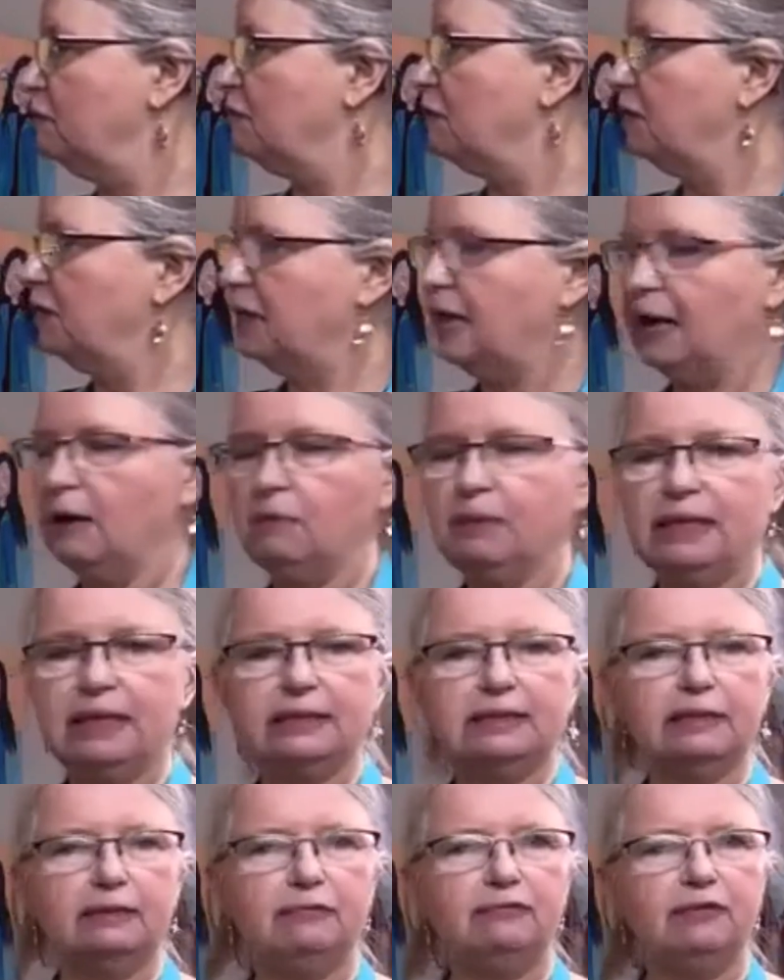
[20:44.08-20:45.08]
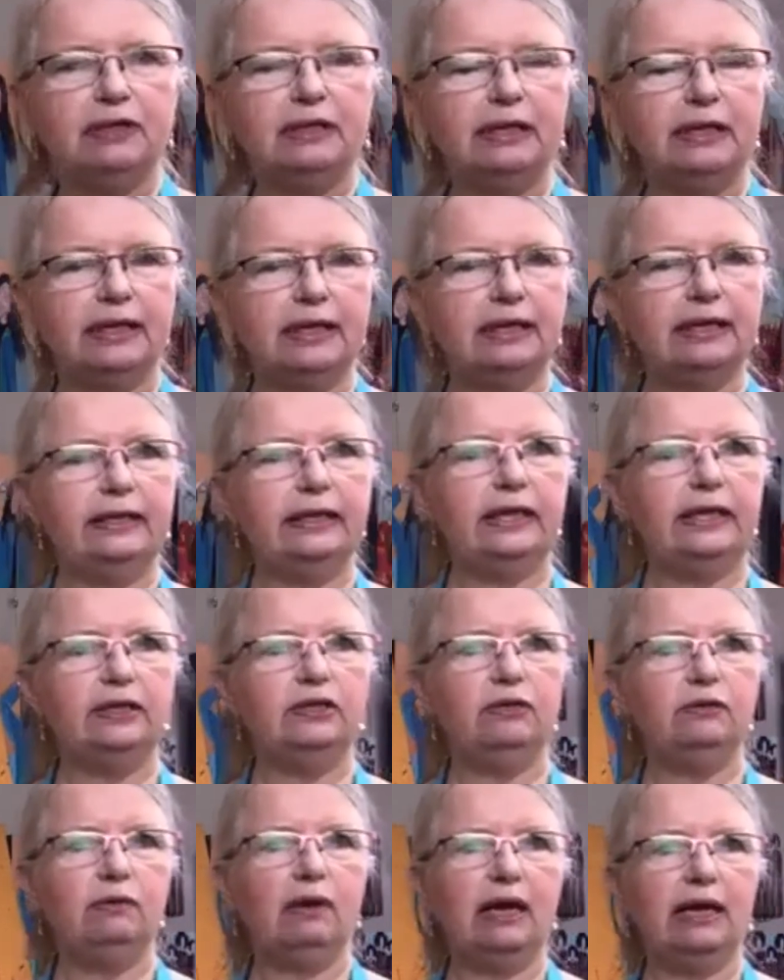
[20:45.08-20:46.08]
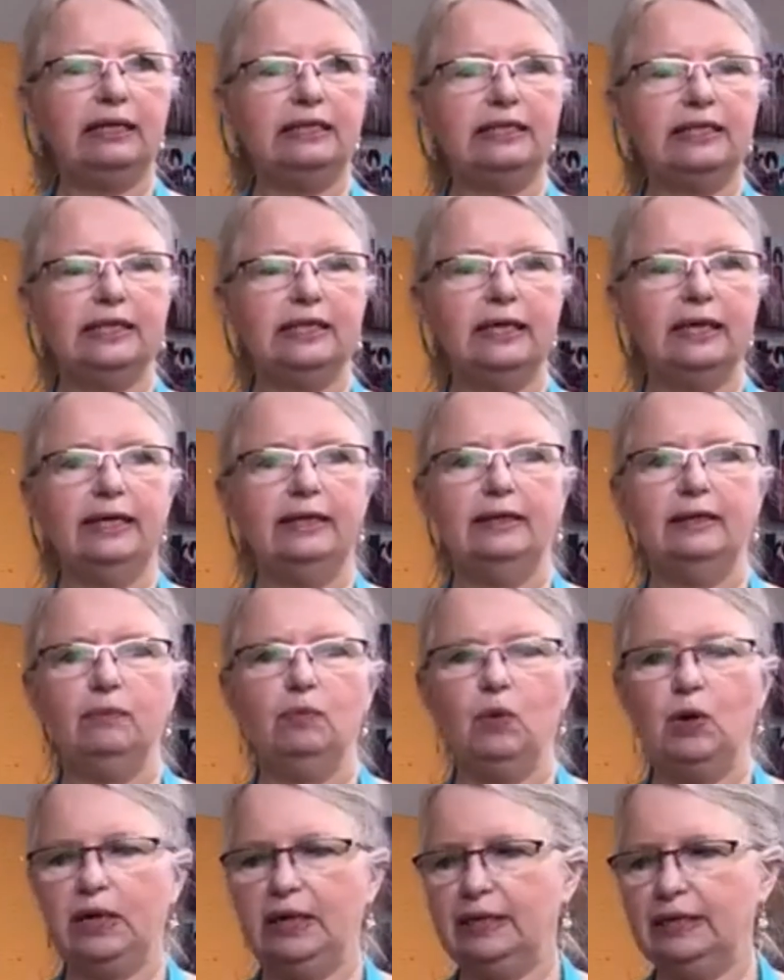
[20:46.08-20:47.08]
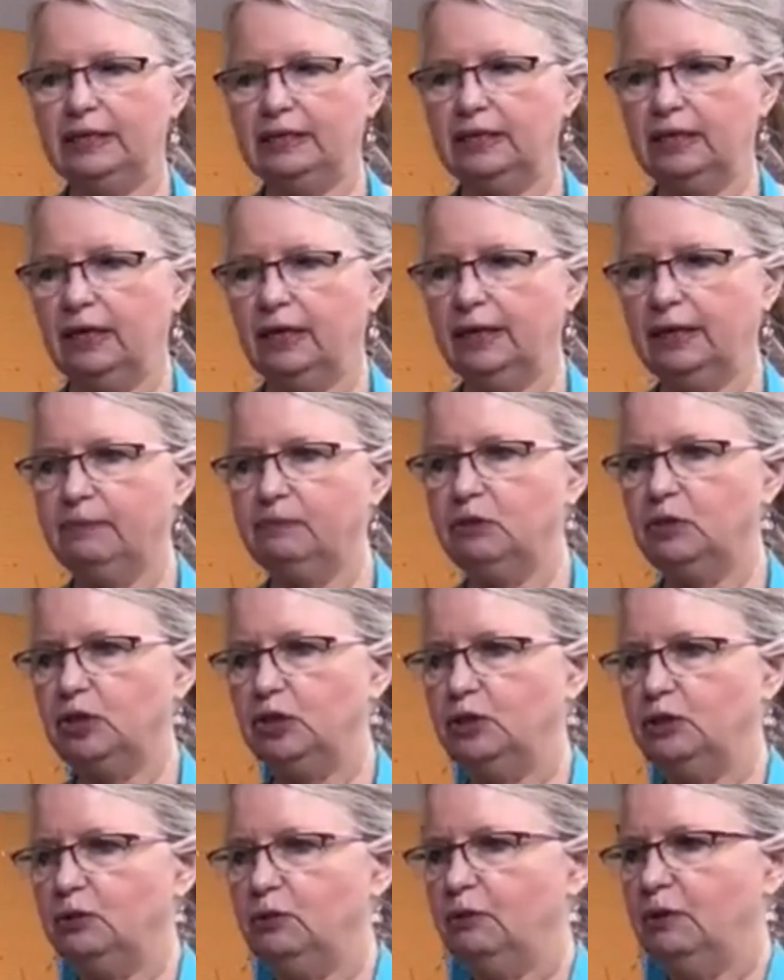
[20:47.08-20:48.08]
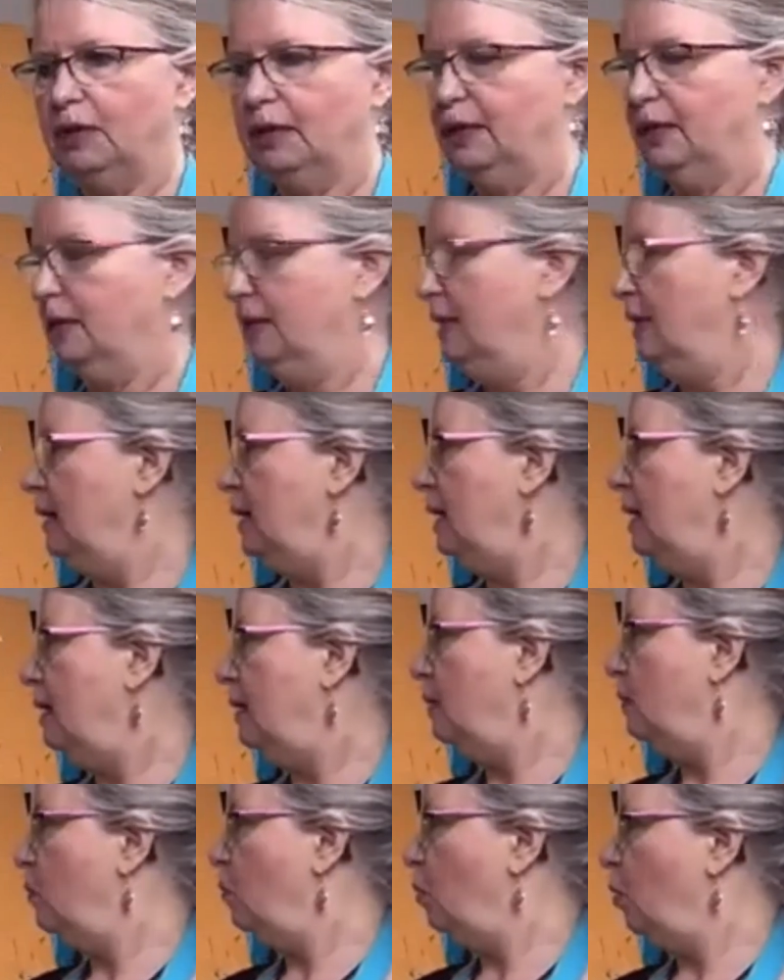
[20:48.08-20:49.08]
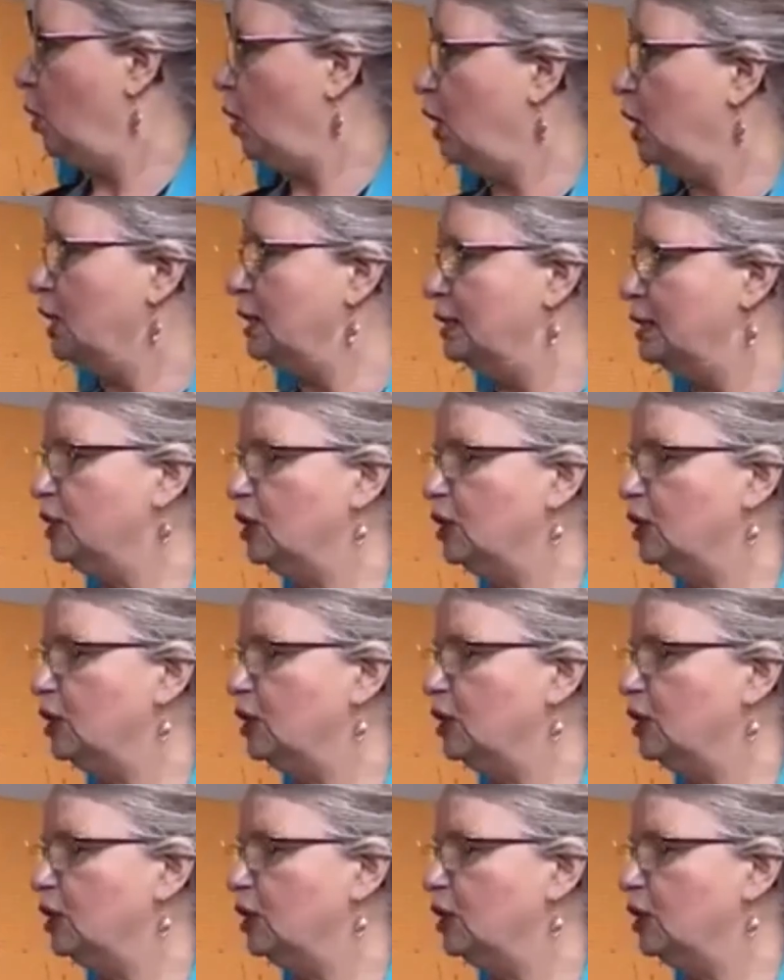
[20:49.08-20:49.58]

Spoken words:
it for now, because I feel like I need to isolate them one at a time to work.